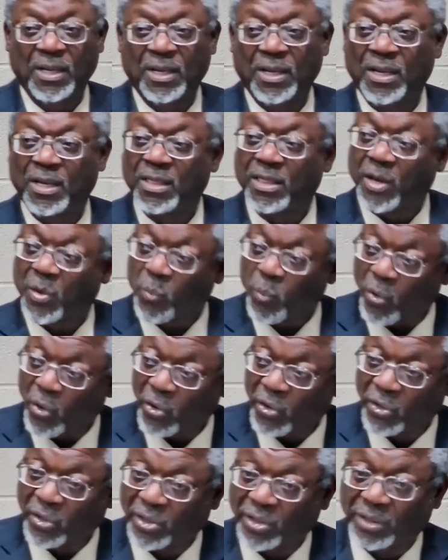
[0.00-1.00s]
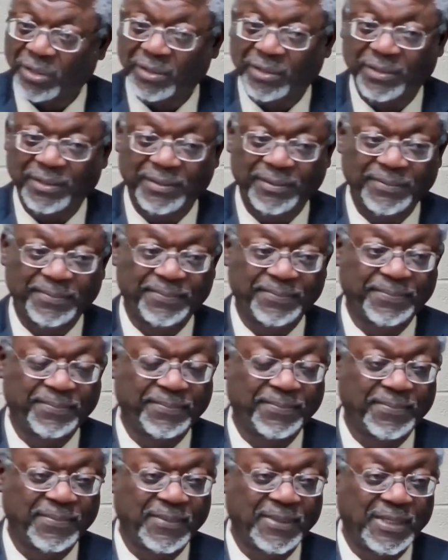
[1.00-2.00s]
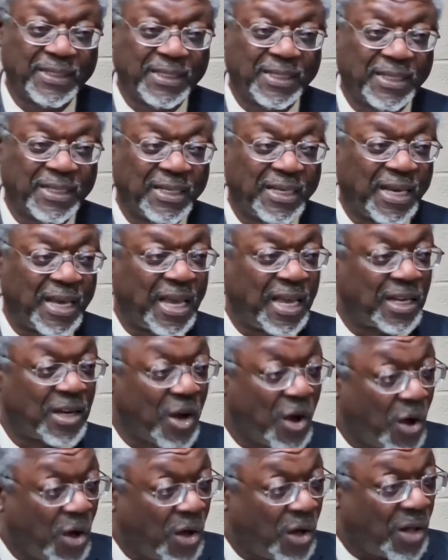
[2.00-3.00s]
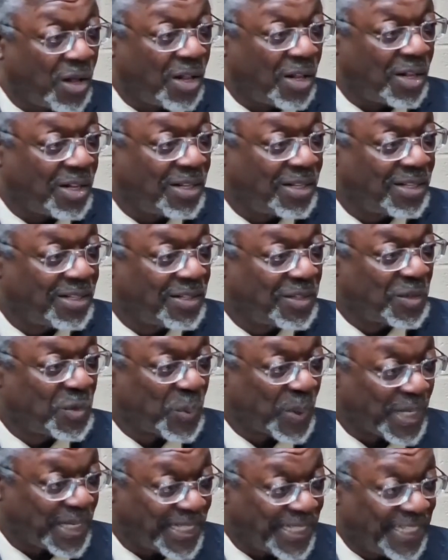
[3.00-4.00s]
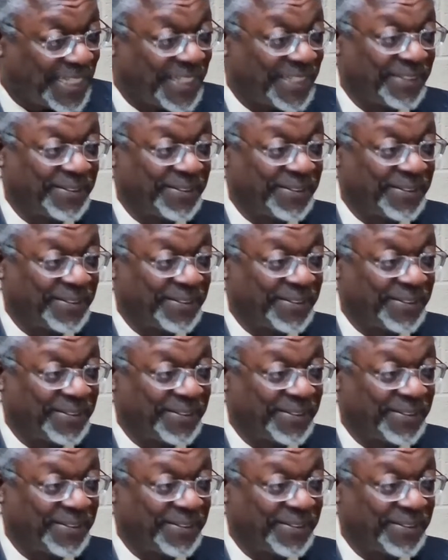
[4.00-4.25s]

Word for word: the world, and all who dwell in it.